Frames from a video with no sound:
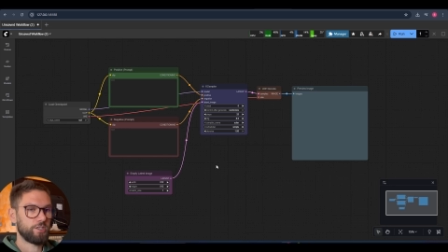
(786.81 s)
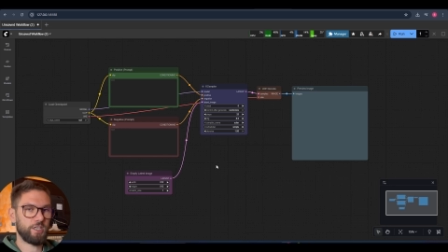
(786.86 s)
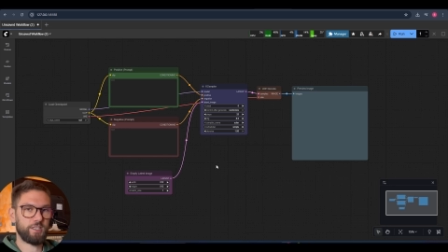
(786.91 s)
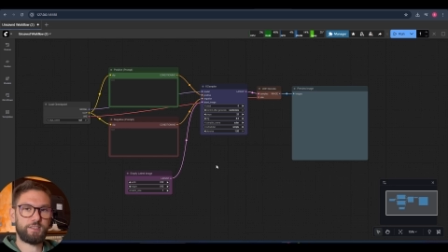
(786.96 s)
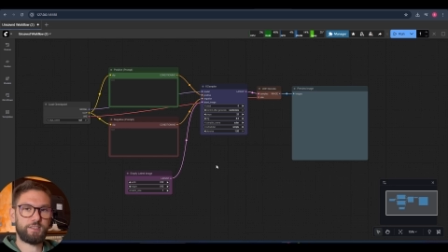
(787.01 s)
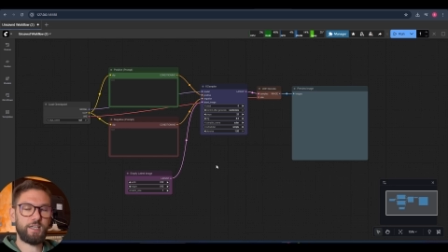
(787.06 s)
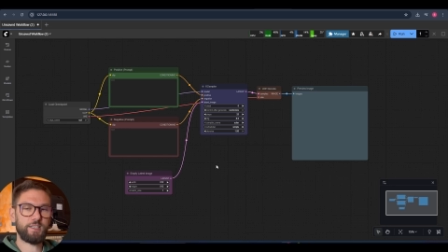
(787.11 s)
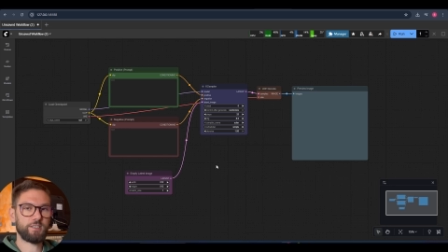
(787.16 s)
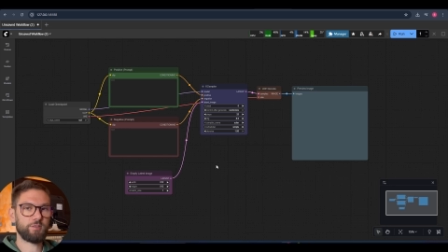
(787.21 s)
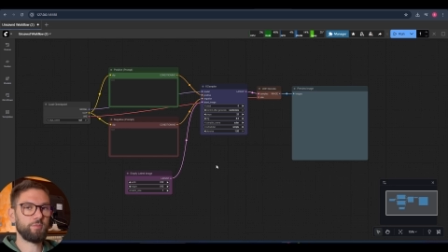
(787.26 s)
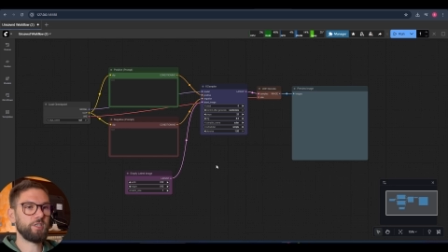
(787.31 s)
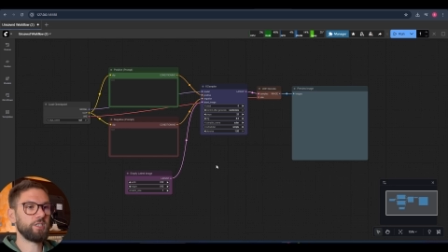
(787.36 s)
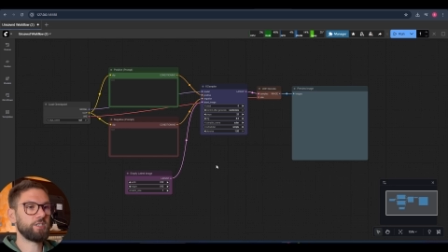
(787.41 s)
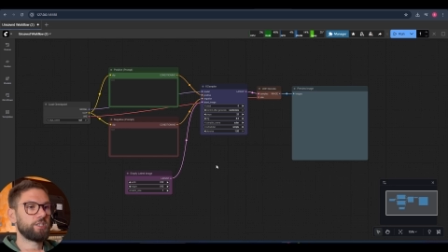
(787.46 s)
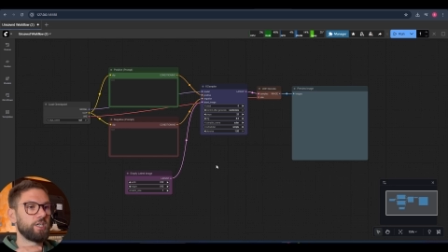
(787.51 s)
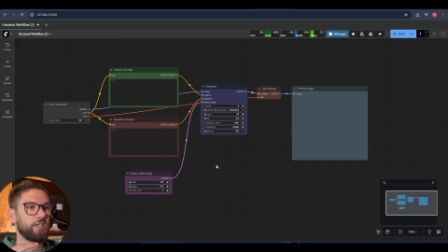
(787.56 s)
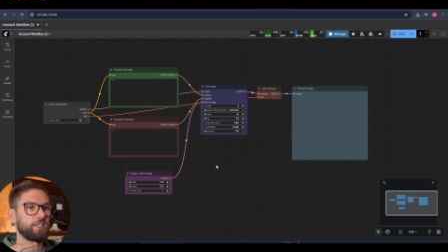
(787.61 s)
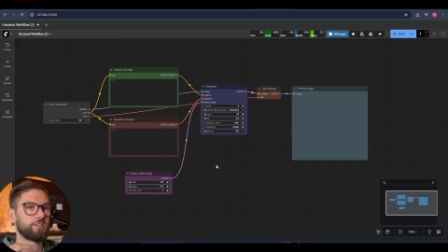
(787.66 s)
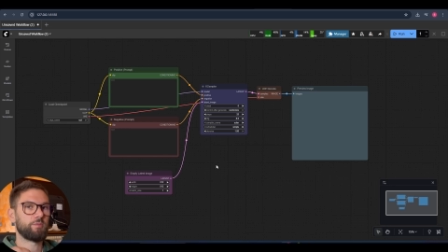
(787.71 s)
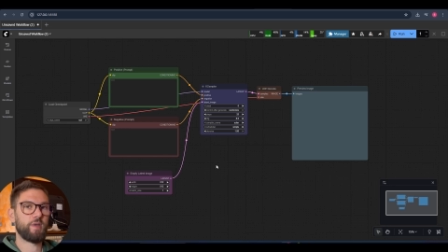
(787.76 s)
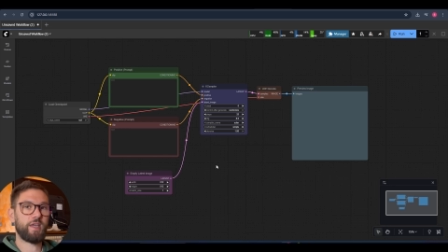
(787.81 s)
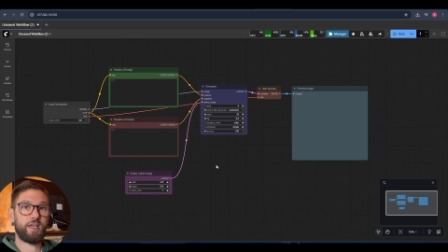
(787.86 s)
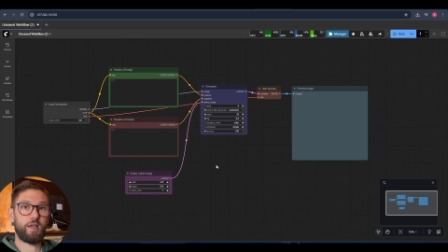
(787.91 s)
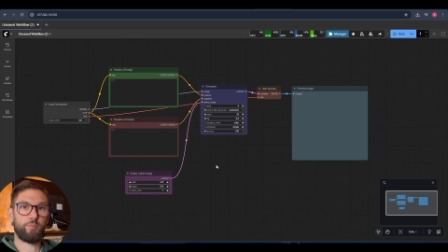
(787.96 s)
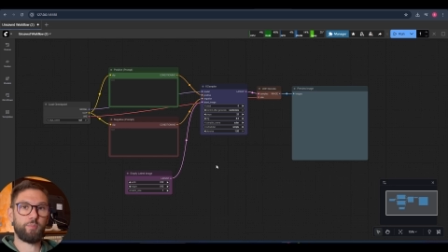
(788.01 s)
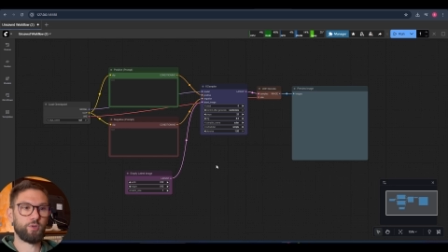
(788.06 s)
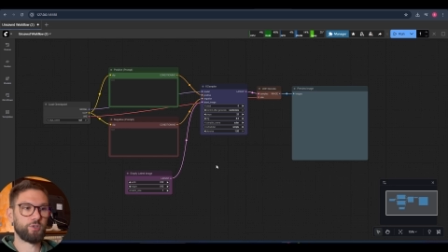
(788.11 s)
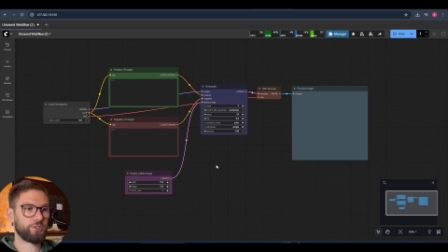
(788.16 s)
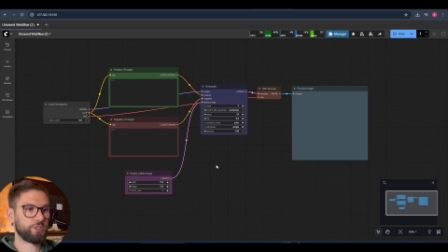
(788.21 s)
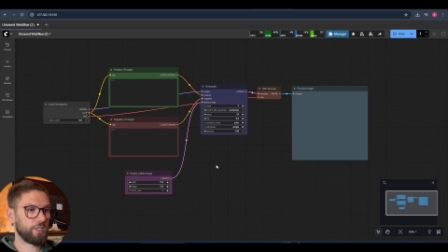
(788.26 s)
just ask me, just make a
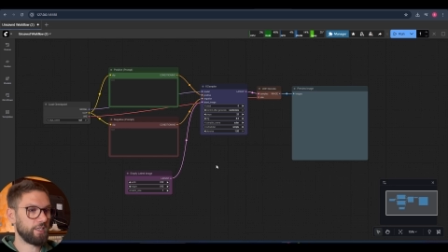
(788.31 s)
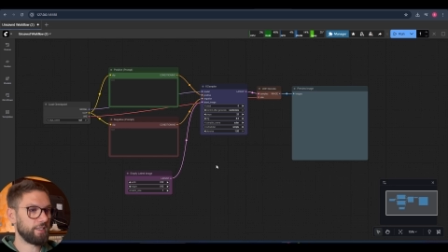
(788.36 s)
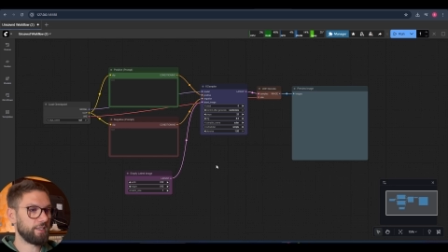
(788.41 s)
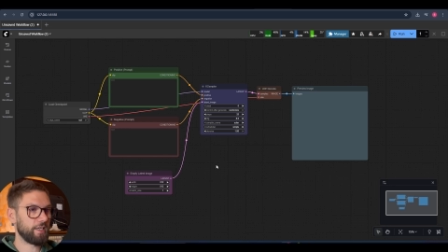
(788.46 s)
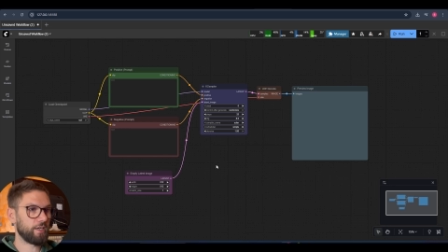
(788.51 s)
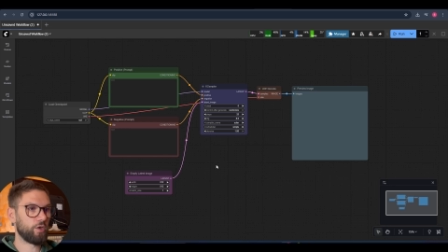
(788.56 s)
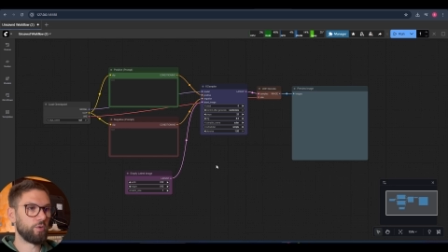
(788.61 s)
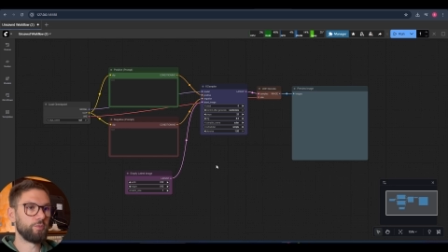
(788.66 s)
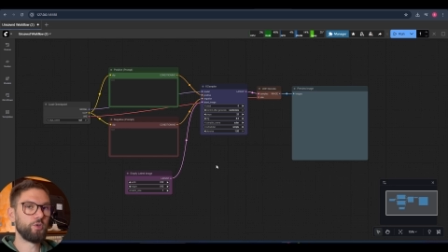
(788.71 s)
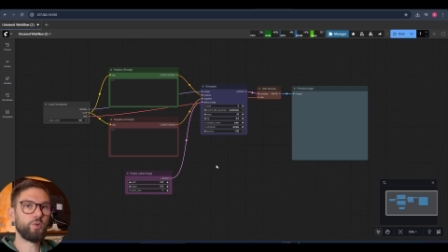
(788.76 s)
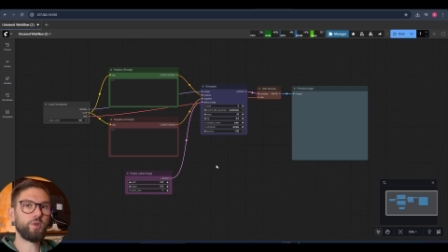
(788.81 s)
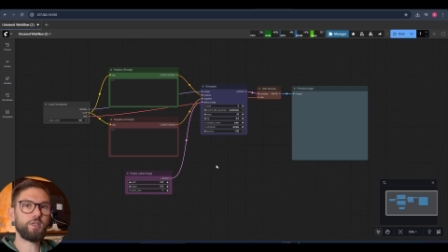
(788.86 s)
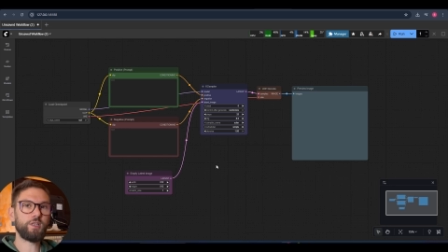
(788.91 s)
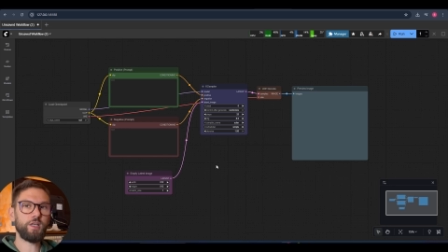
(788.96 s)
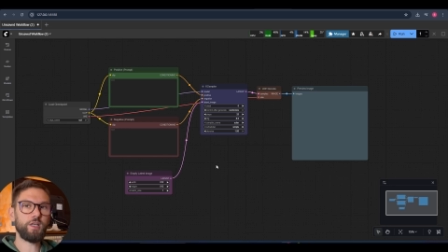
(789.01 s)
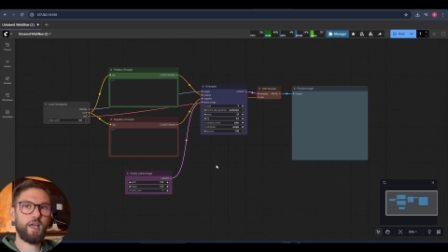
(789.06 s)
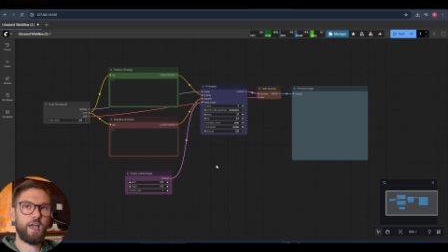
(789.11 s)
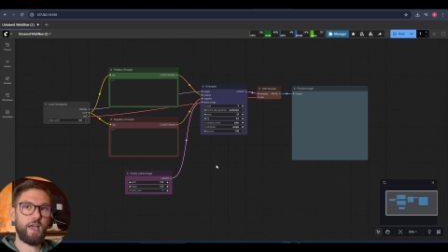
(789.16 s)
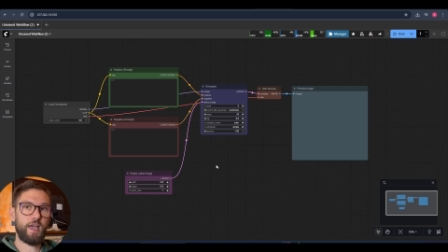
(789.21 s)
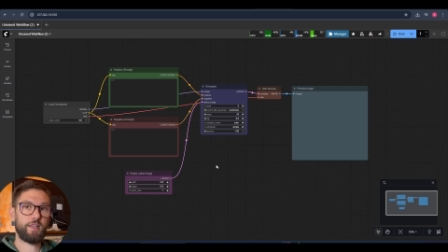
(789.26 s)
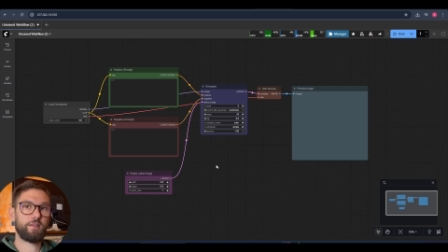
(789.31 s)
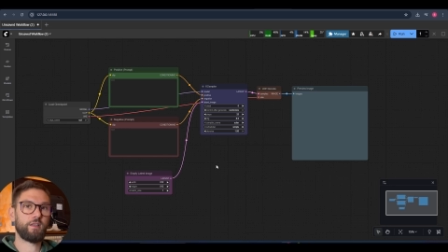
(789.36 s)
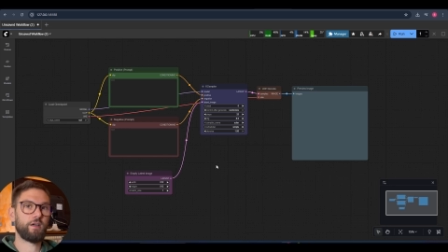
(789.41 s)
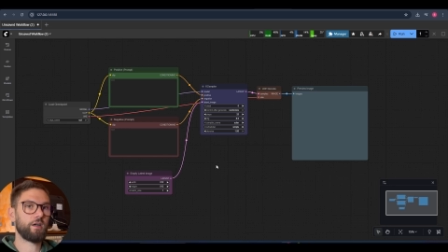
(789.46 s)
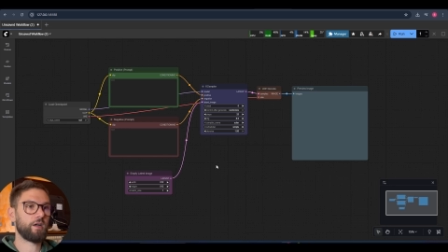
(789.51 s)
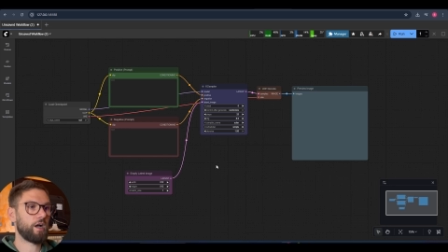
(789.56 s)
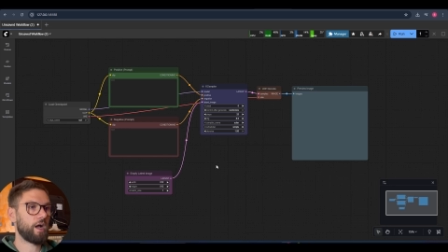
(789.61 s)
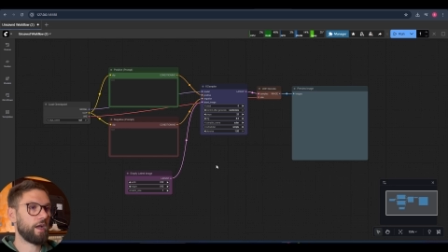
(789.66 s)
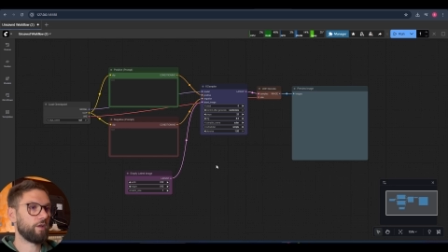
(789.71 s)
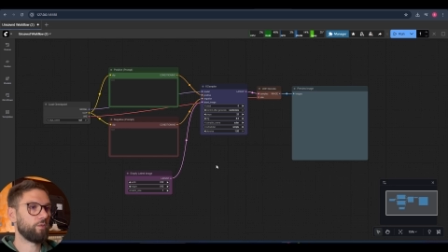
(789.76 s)
post in the community
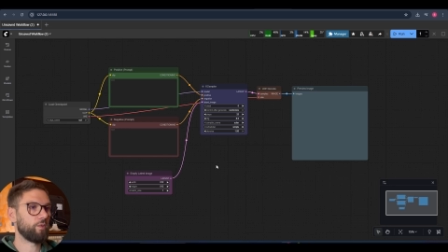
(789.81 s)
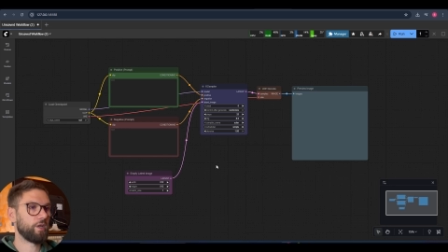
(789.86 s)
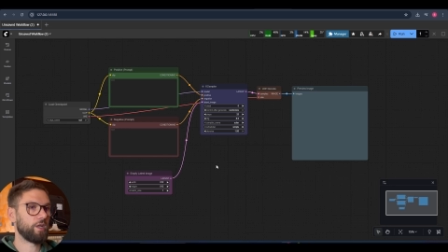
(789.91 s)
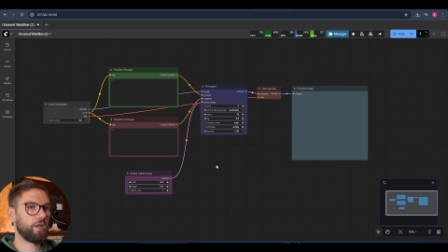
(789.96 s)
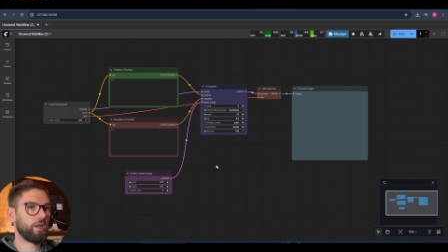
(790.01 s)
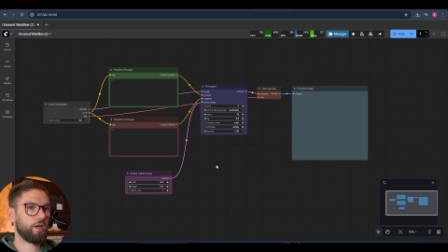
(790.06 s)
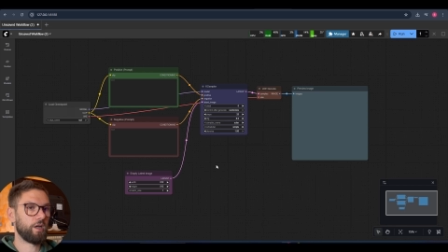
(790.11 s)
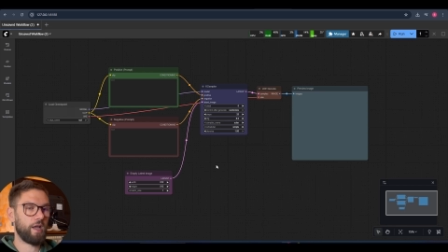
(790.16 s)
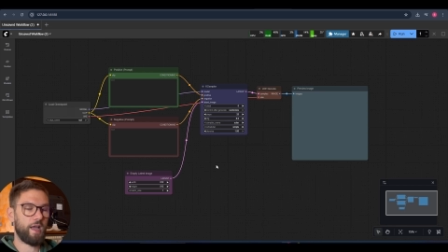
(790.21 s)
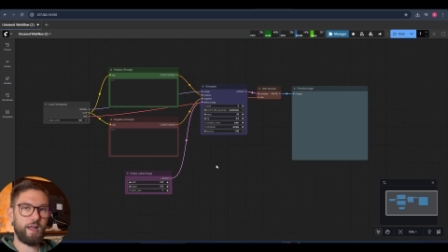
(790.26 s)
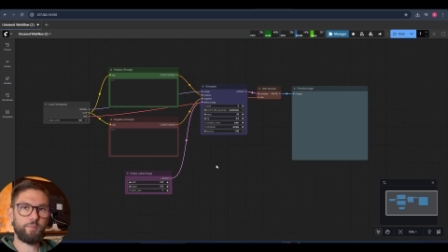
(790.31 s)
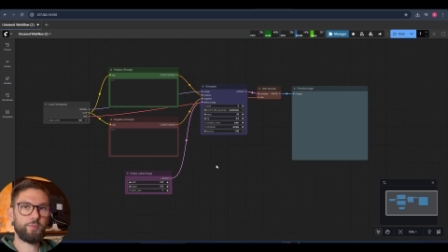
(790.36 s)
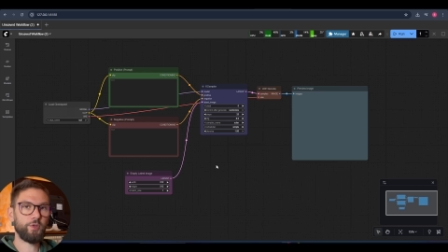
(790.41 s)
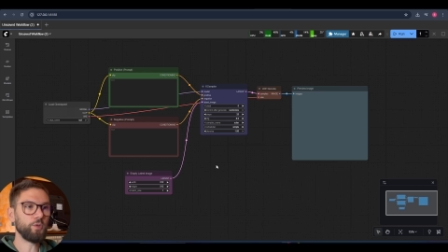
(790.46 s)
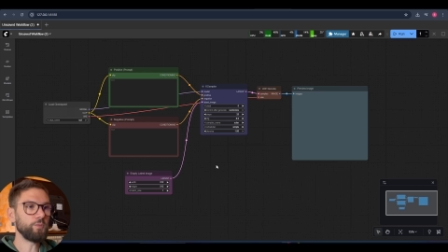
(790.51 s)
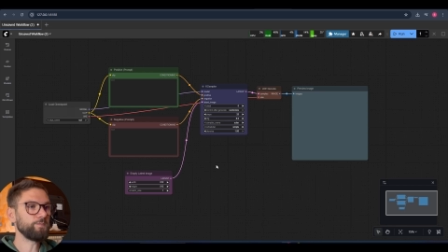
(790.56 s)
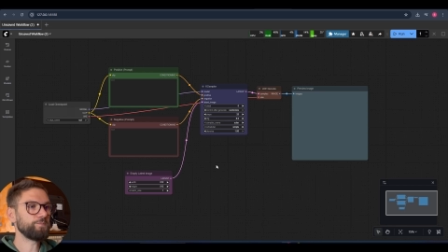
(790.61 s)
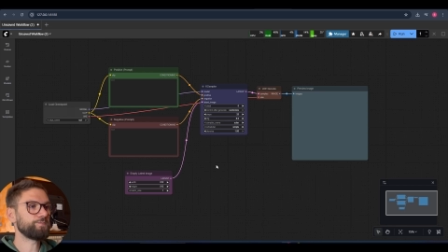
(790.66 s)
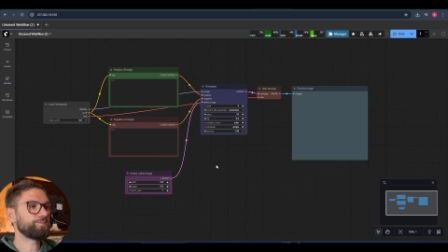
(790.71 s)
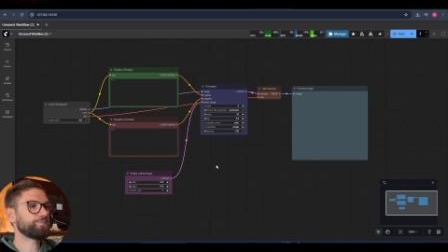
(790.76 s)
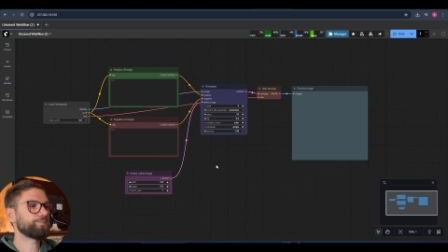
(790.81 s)
and I will uh, help you.